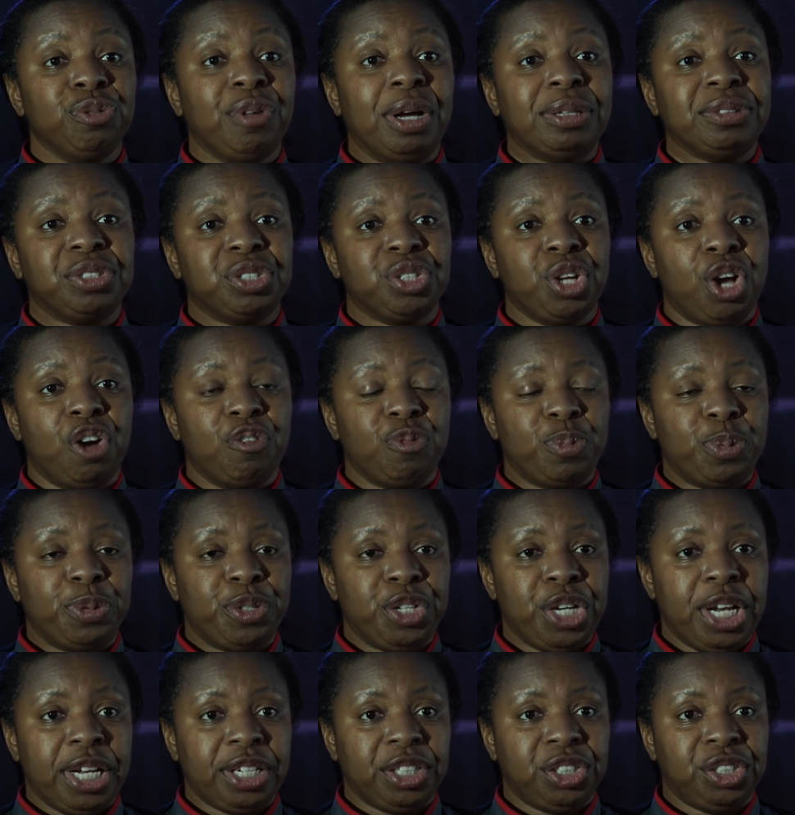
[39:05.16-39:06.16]
around staff
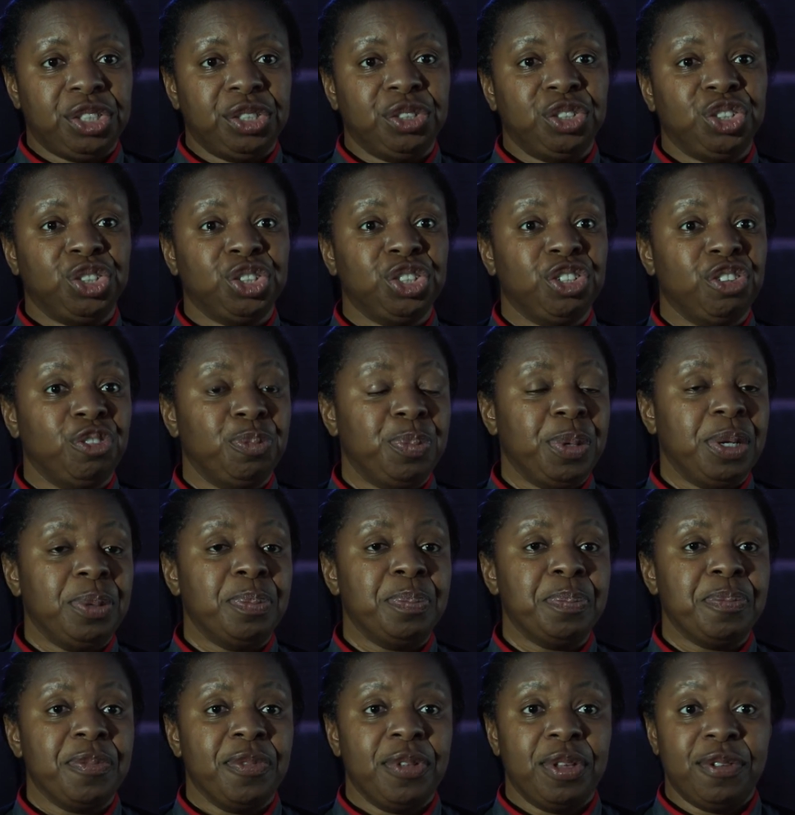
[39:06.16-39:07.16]
protection should have
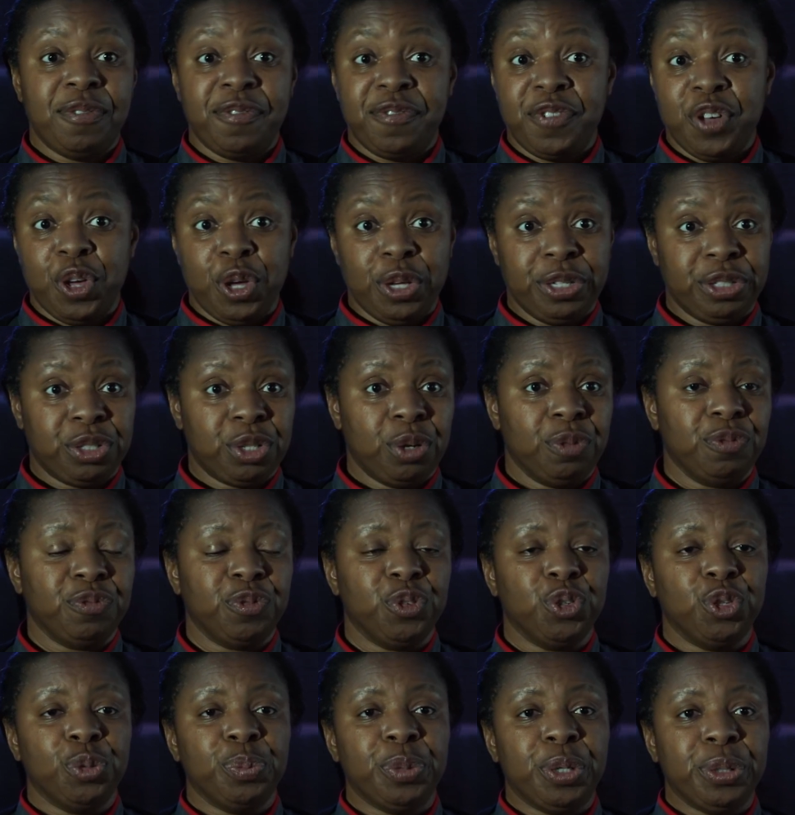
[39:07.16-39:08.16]
been first and
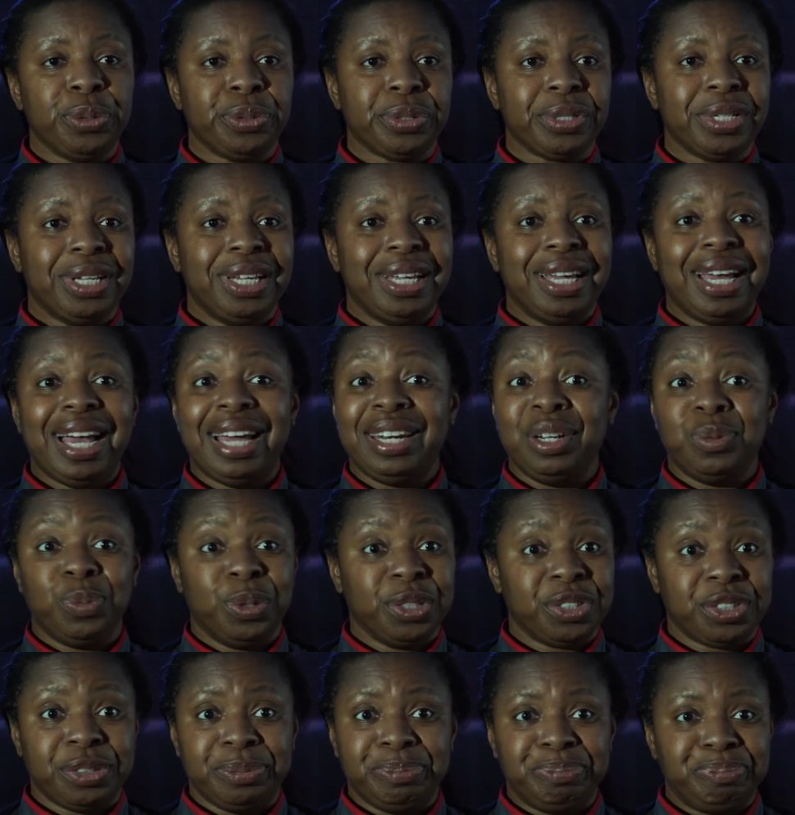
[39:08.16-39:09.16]
foremost, and it
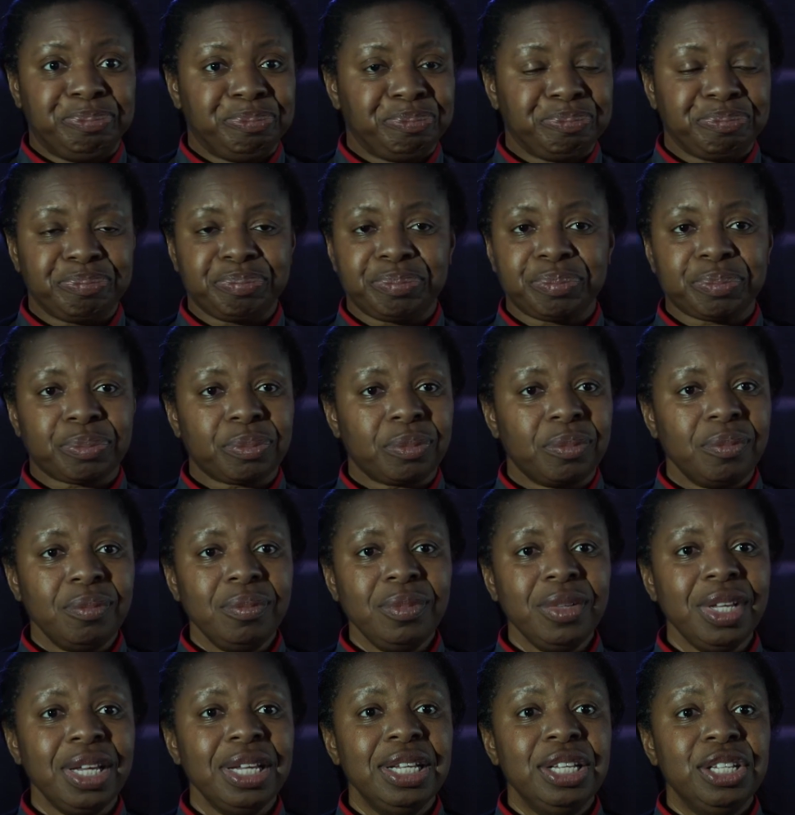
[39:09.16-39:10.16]
wasn't.
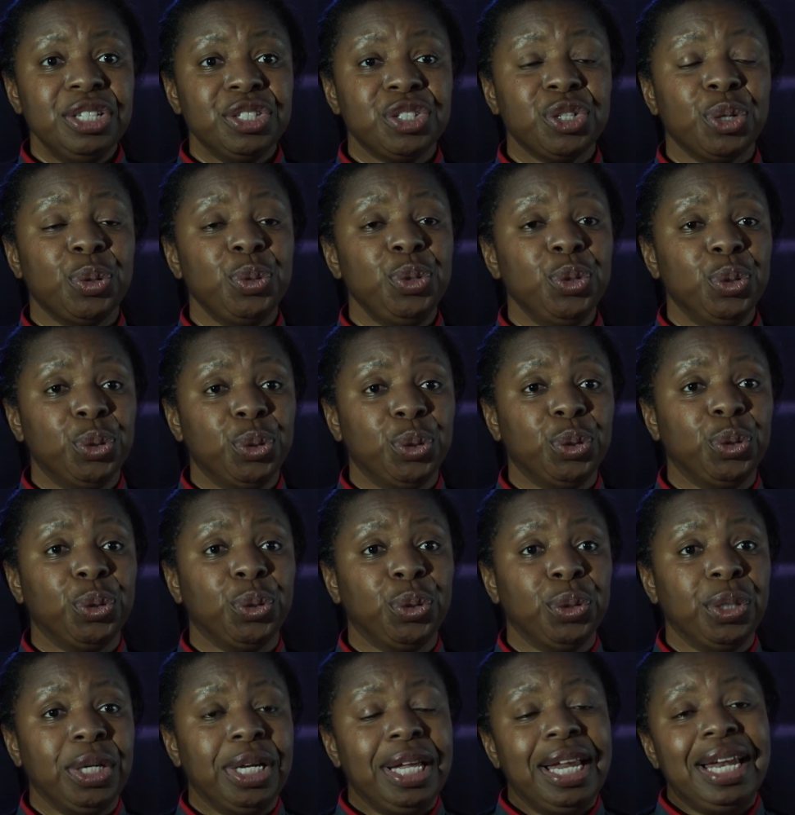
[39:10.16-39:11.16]
So,
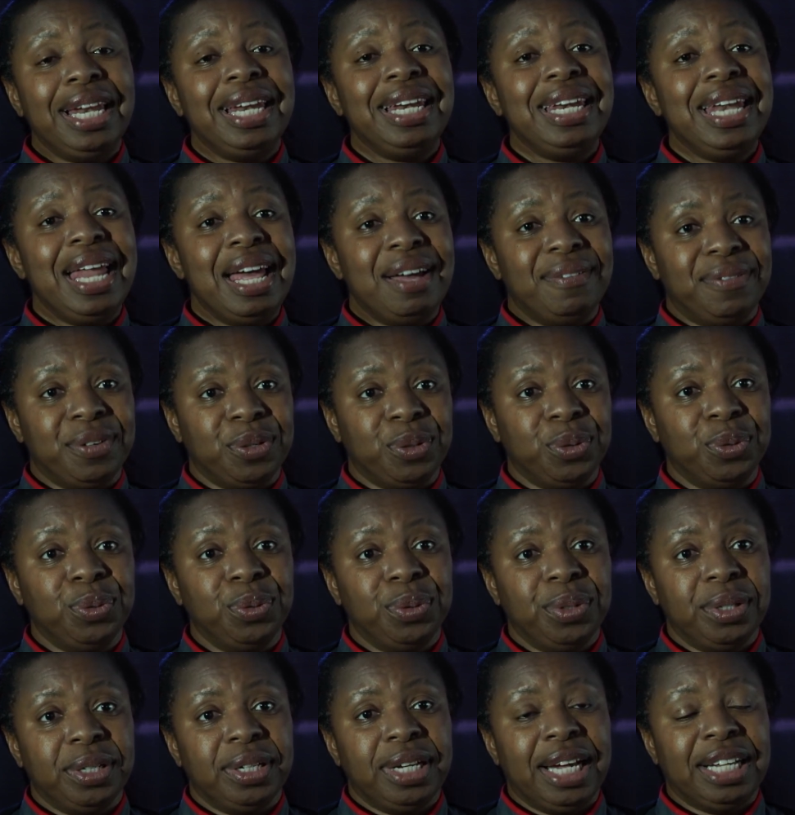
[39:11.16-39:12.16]
your
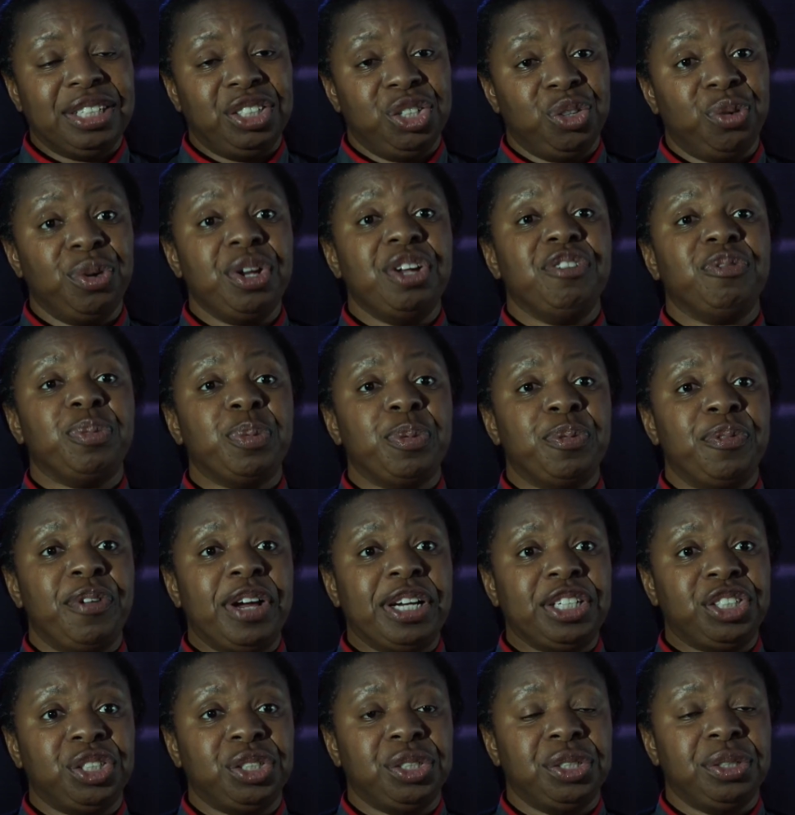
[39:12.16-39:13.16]
level and degree of
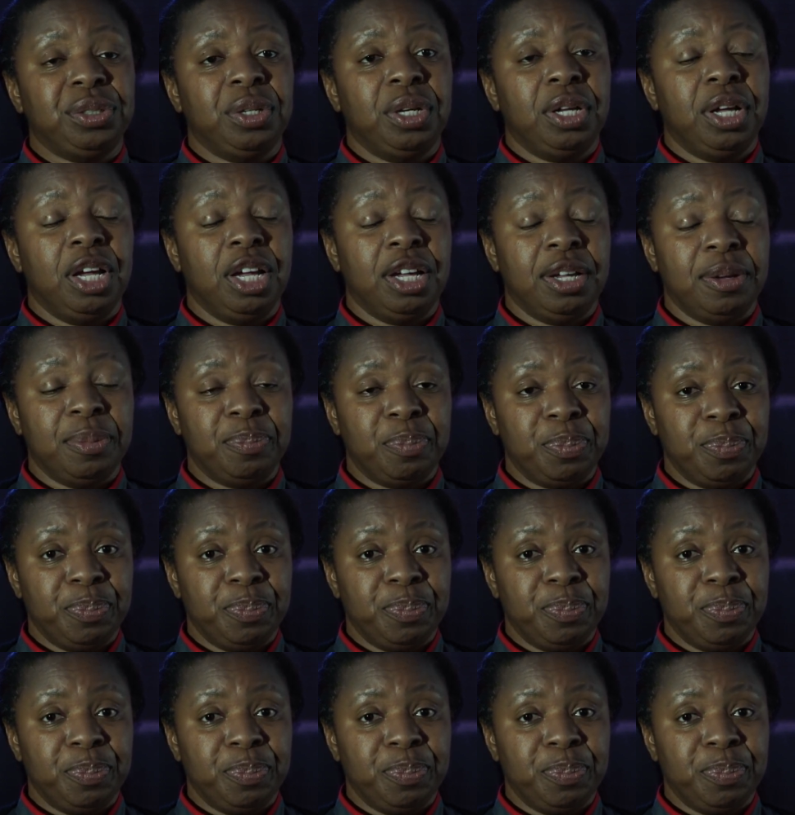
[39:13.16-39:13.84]
perfection, uh,